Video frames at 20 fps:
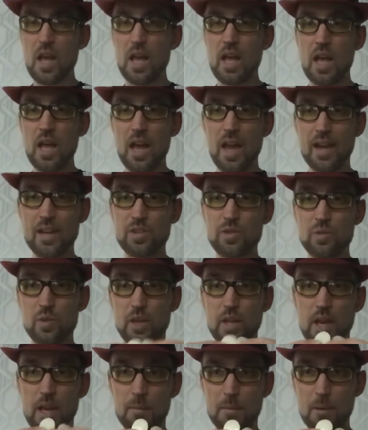extra
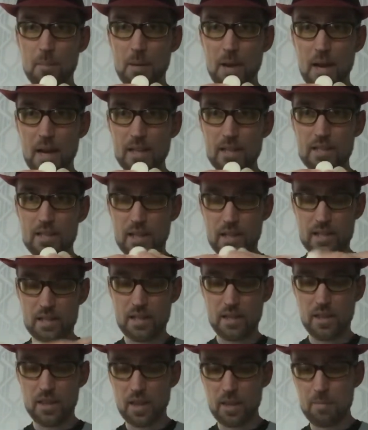gamer pads, that's
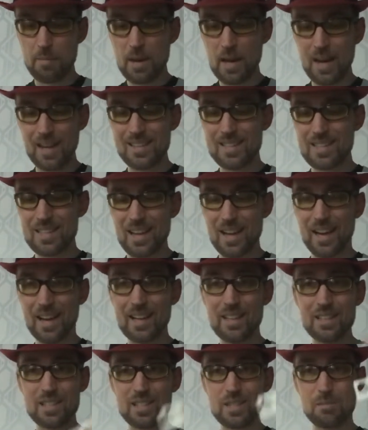the thick pads,
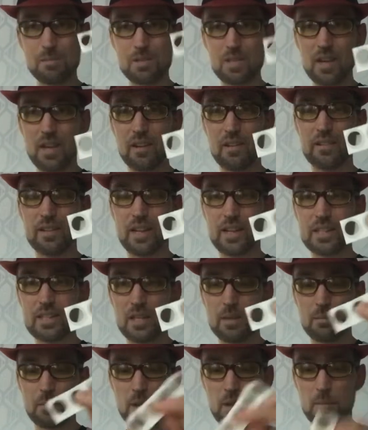and some standard
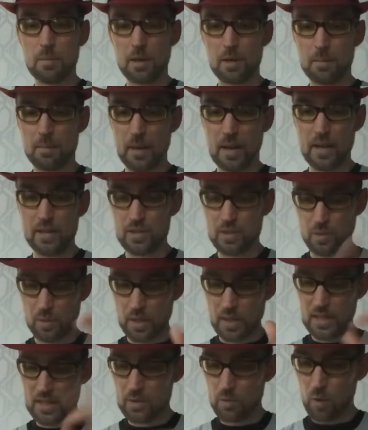19mm pads, and we'll
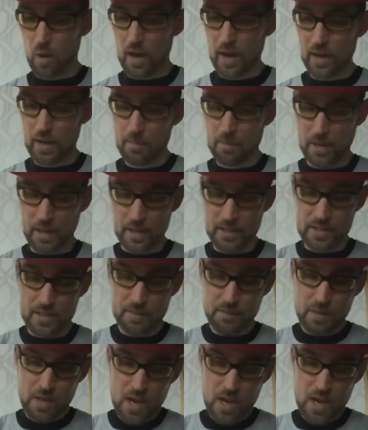get to why in a minute.